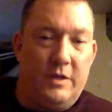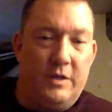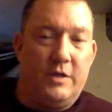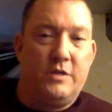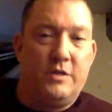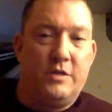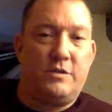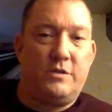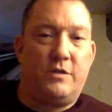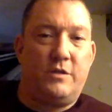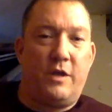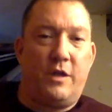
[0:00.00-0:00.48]

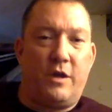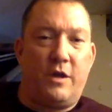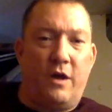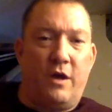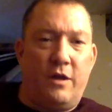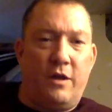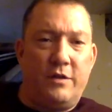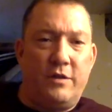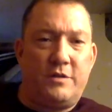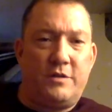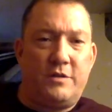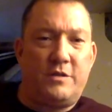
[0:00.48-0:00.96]
So they
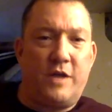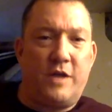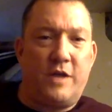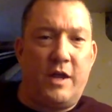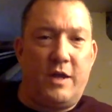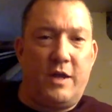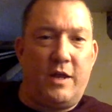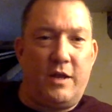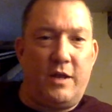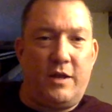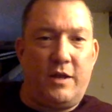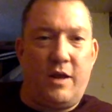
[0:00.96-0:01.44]
call this
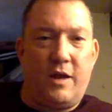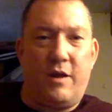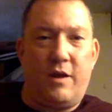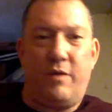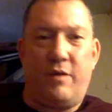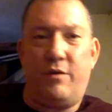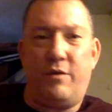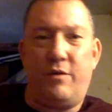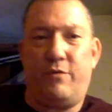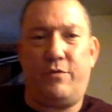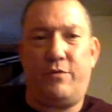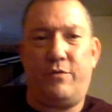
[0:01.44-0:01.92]
psychic down. I
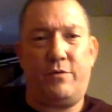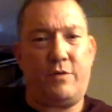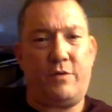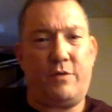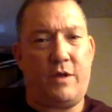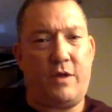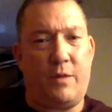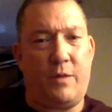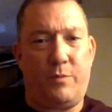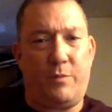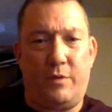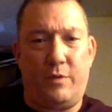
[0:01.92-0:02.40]
don't know if it was a
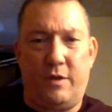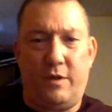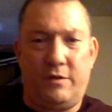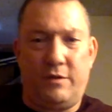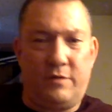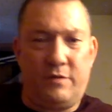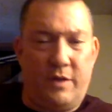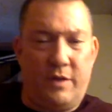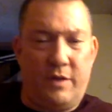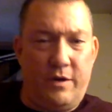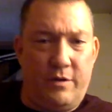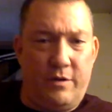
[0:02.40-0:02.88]
couple
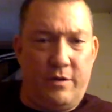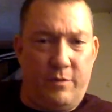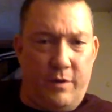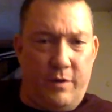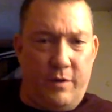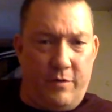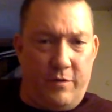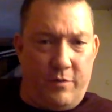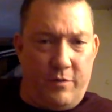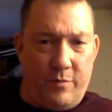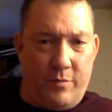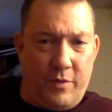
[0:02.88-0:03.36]
days later or
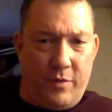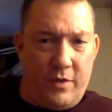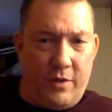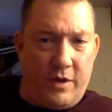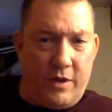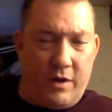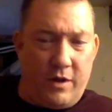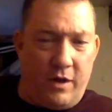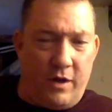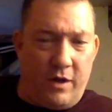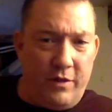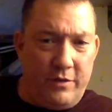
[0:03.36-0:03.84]
whatever, but they
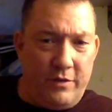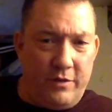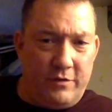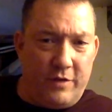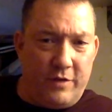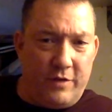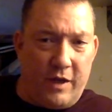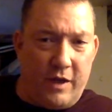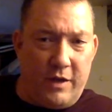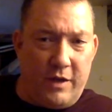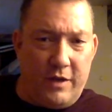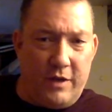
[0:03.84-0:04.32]
call the
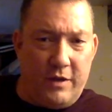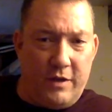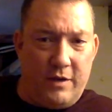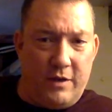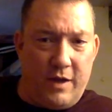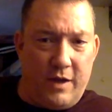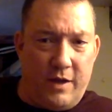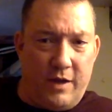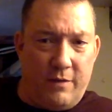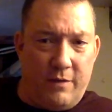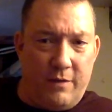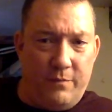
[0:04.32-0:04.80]
psychic
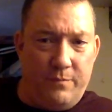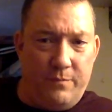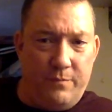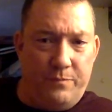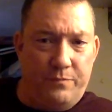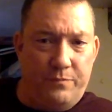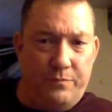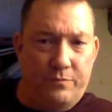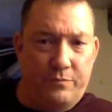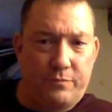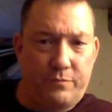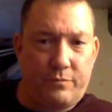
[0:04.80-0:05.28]
down.
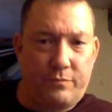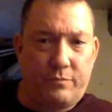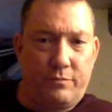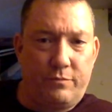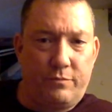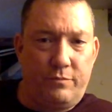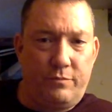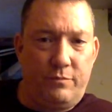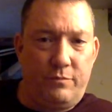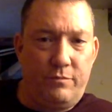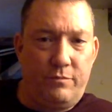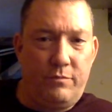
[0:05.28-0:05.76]

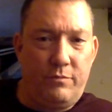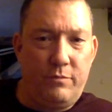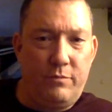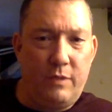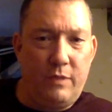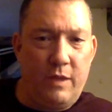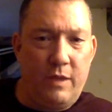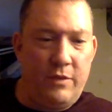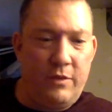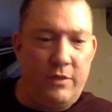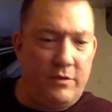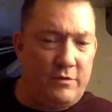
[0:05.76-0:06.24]

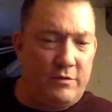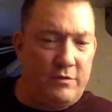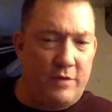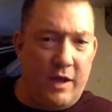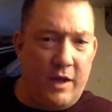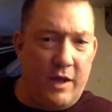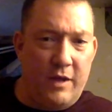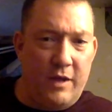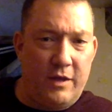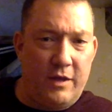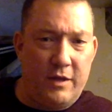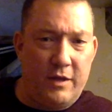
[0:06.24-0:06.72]
And the
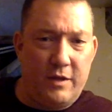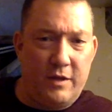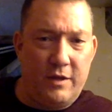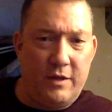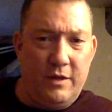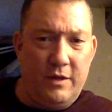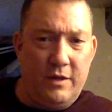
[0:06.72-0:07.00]
psychic